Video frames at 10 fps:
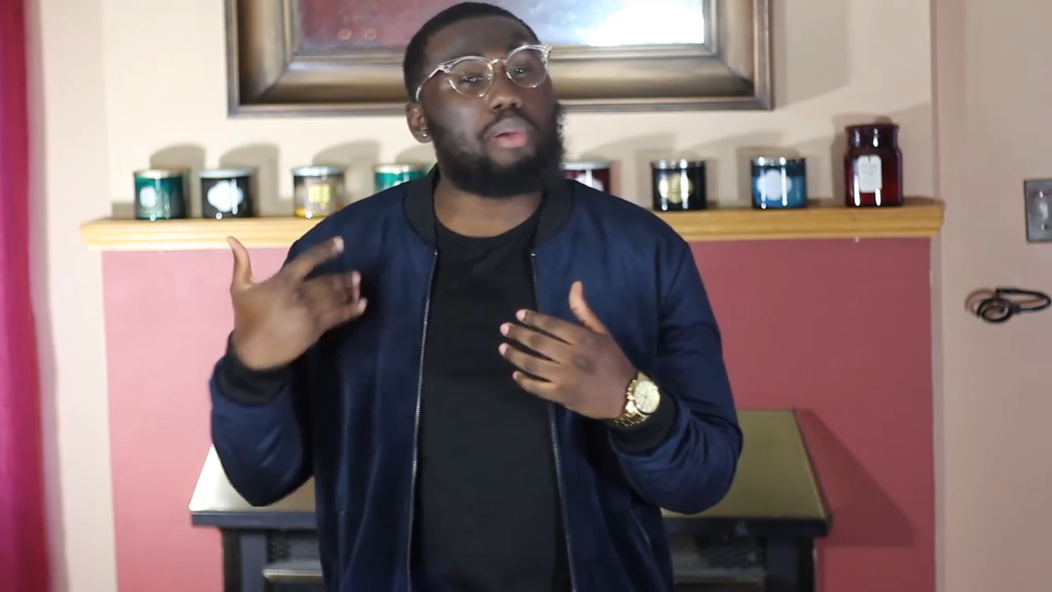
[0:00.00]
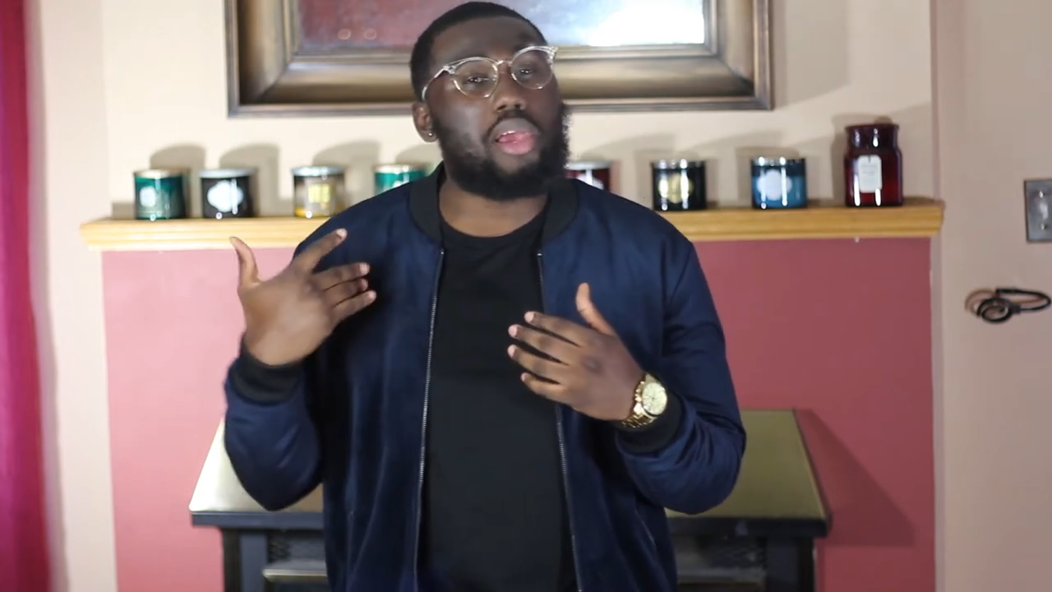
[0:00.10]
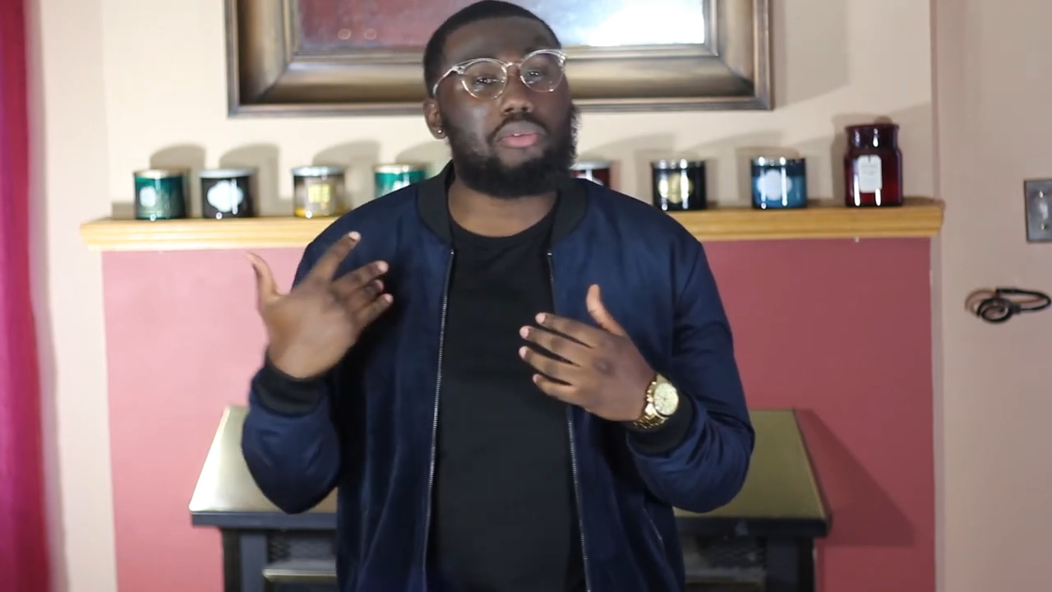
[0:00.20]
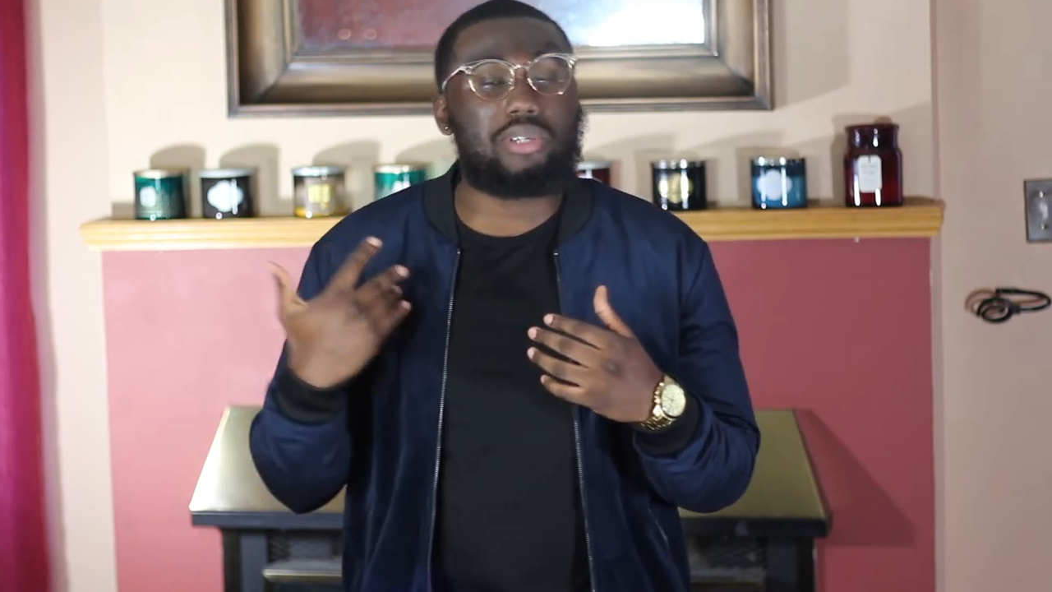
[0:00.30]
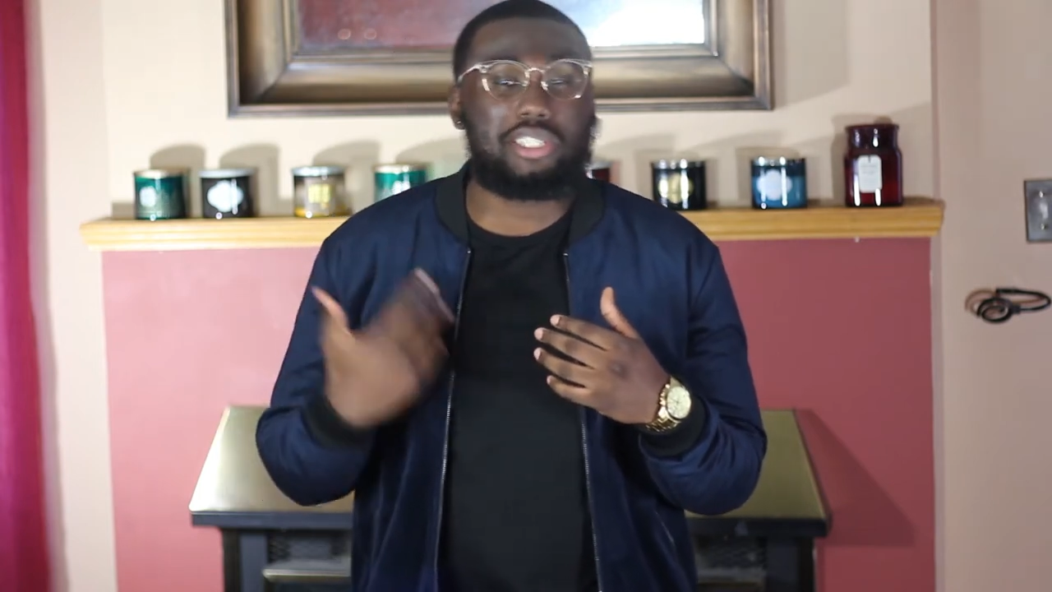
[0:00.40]

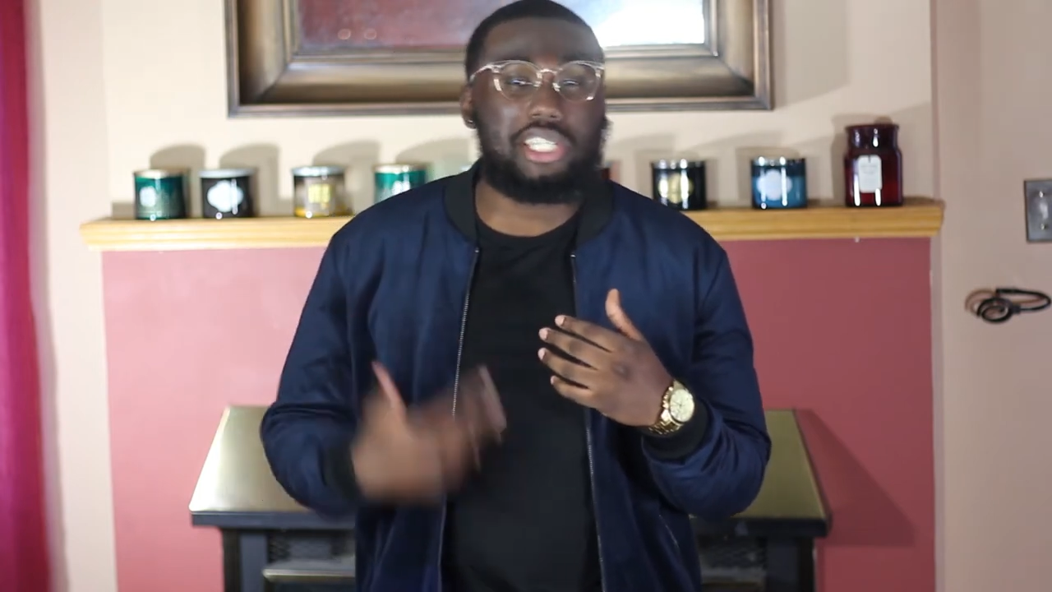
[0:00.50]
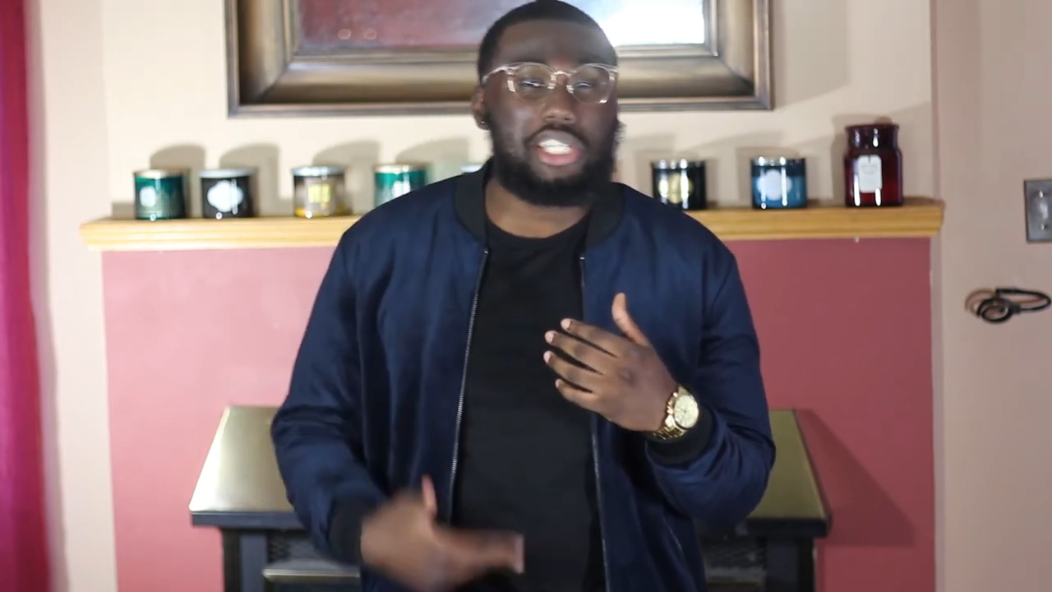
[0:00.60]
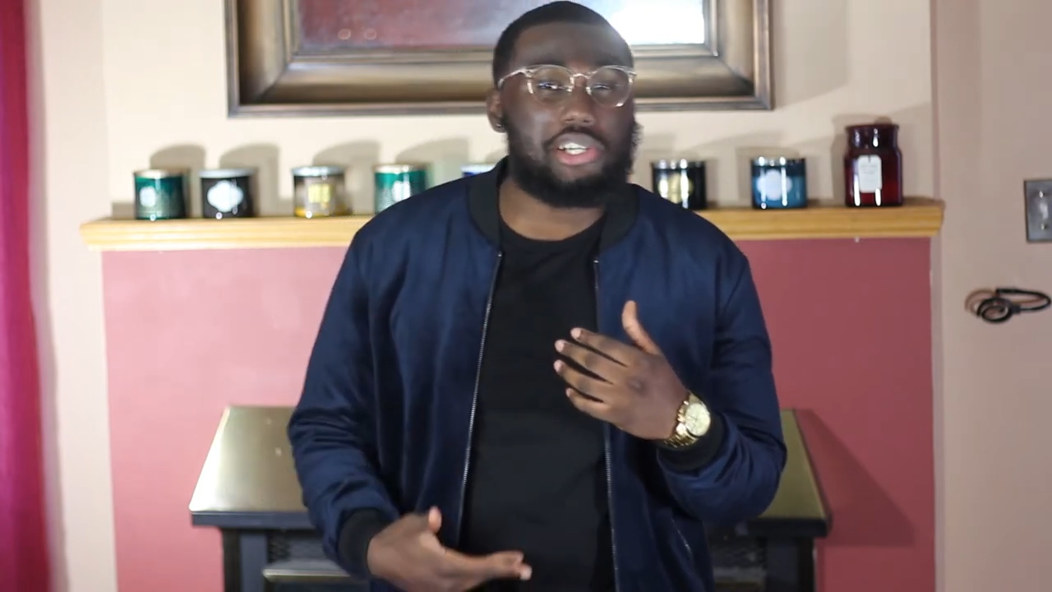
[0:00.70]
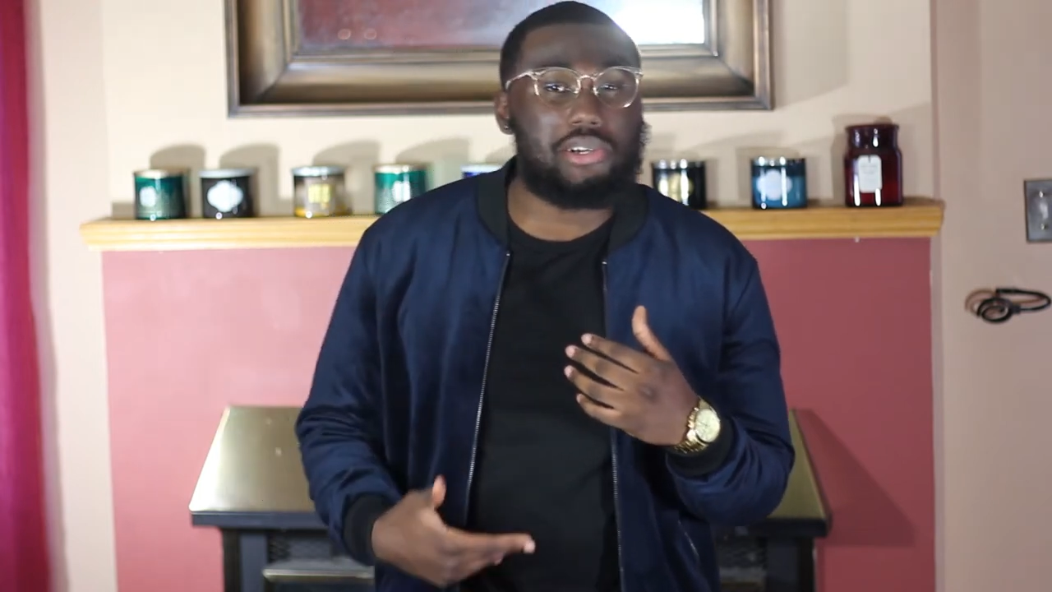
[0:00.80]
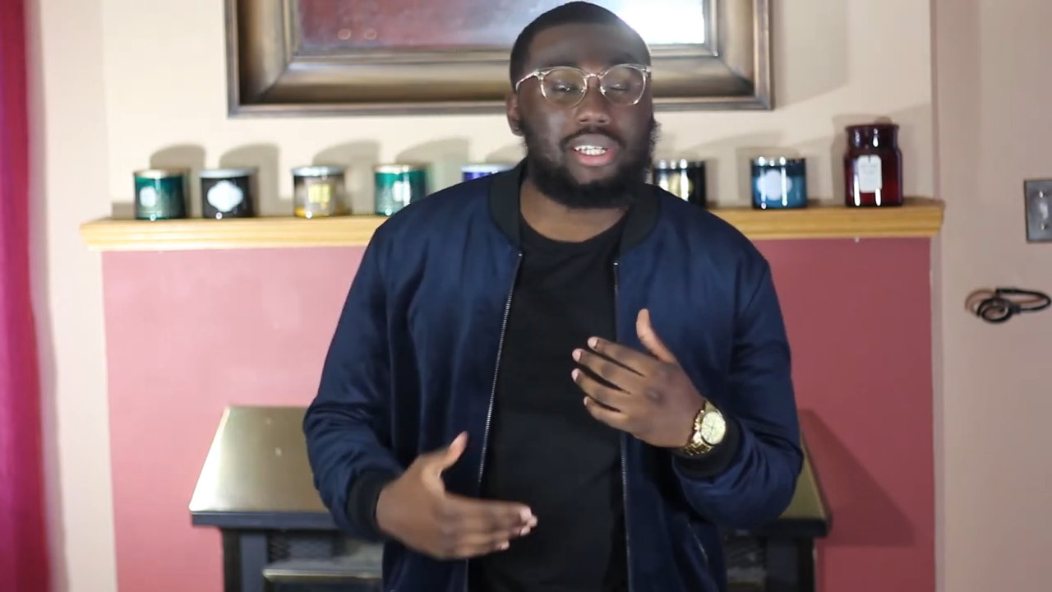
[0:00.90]
pair it with a
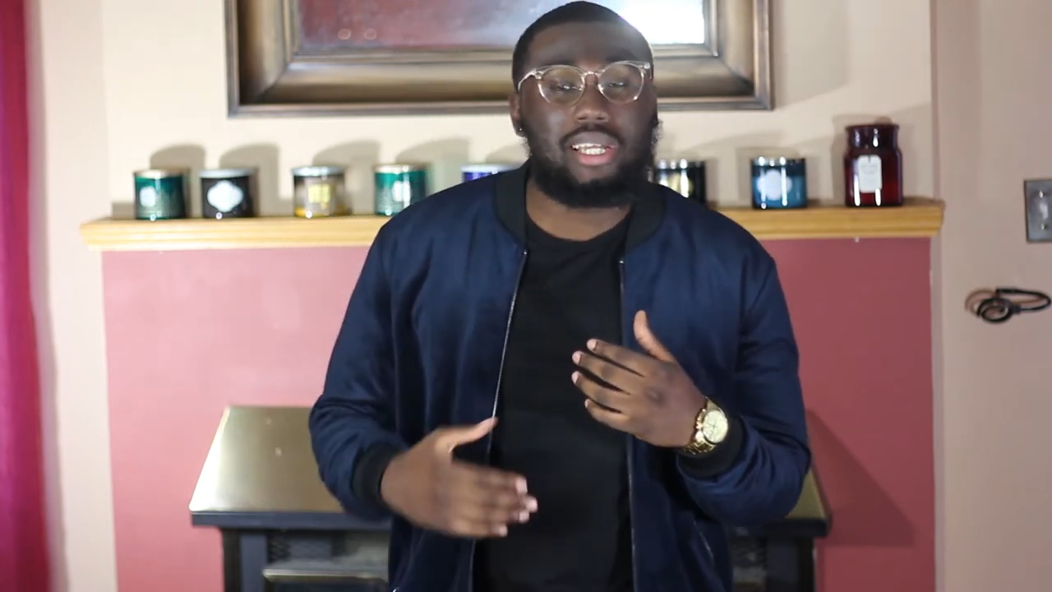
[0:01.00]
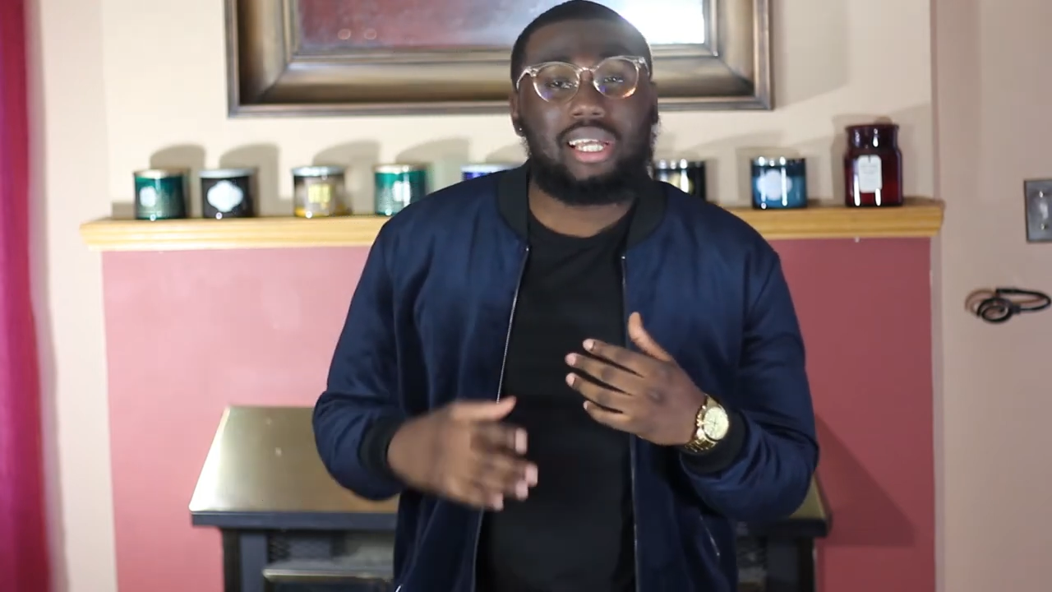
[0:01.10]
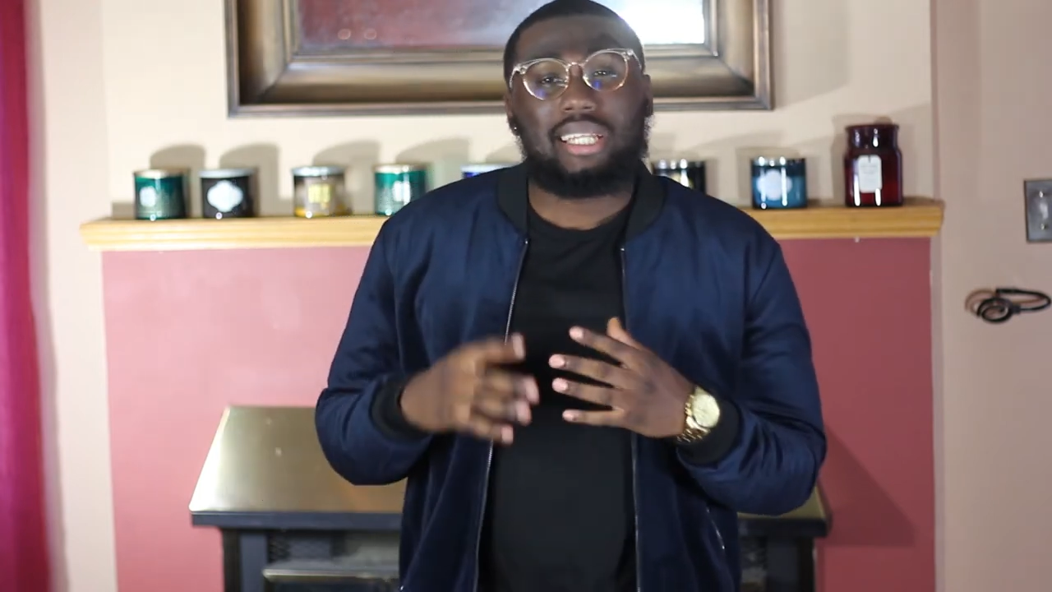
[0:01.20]
t-shirt.